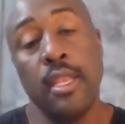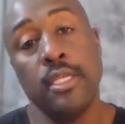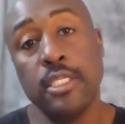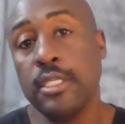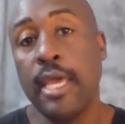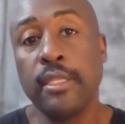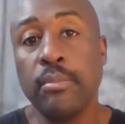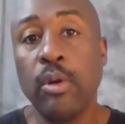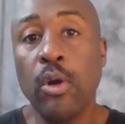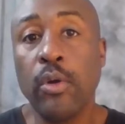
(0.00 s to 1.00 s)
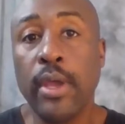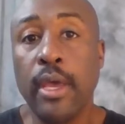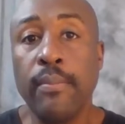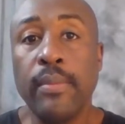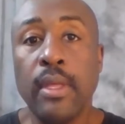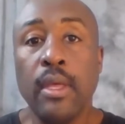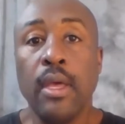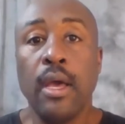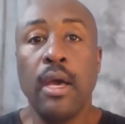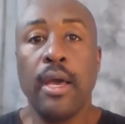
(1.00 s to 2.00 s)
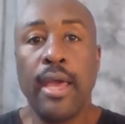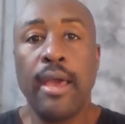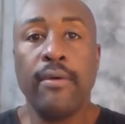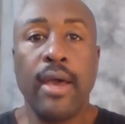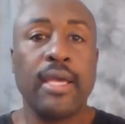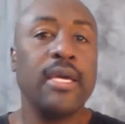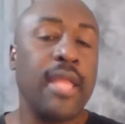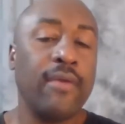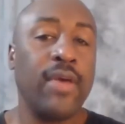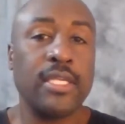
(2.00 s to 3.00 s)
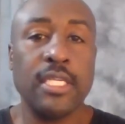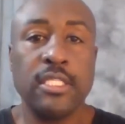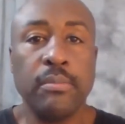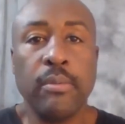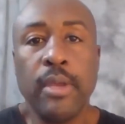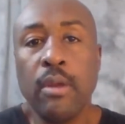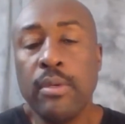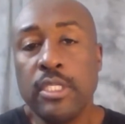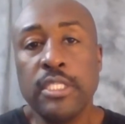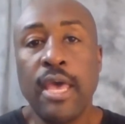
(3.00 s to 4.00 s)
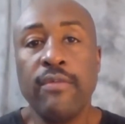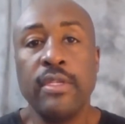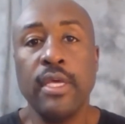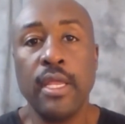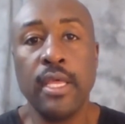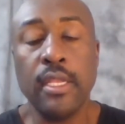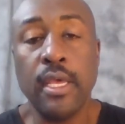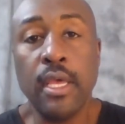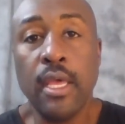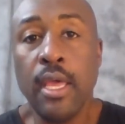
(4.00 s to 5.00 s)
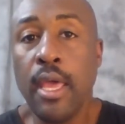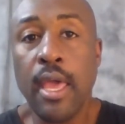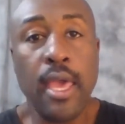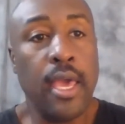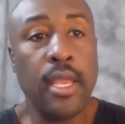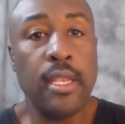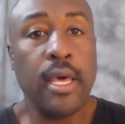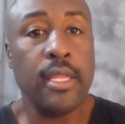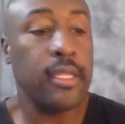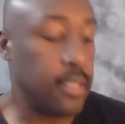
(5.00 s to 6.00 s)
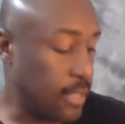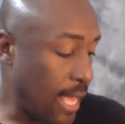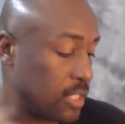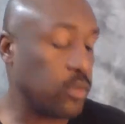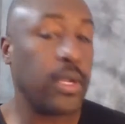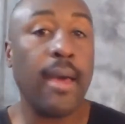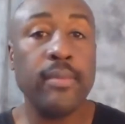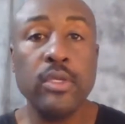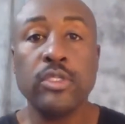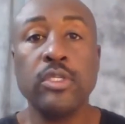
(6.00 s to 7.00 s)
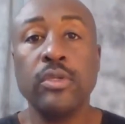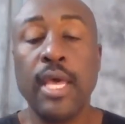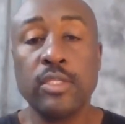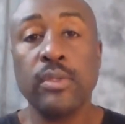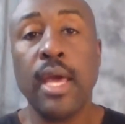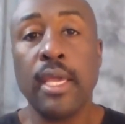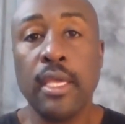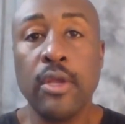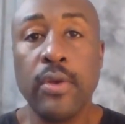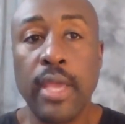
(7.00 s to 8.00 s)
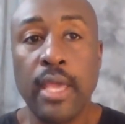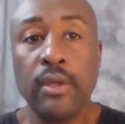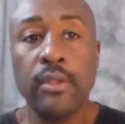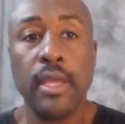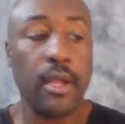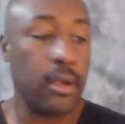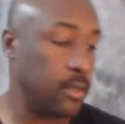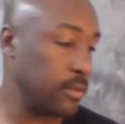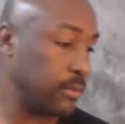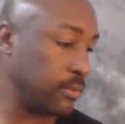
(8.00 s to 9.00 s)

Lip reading: And I just like the program. I could have access to Premiere, but just haven't done it. And that's what I'm used to. That's what I can create on there.